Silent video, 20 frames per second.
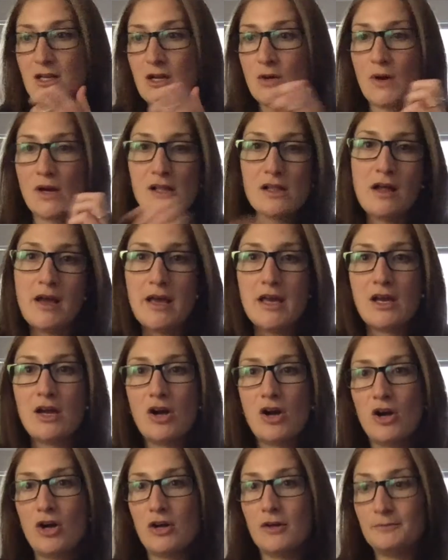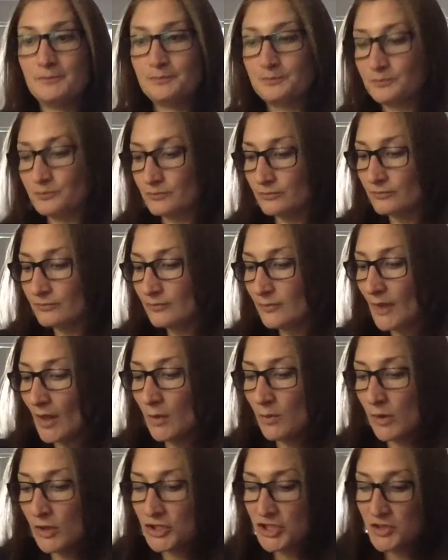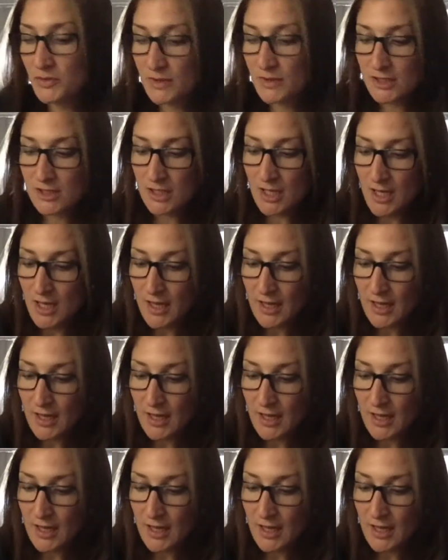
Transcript: a client call while she was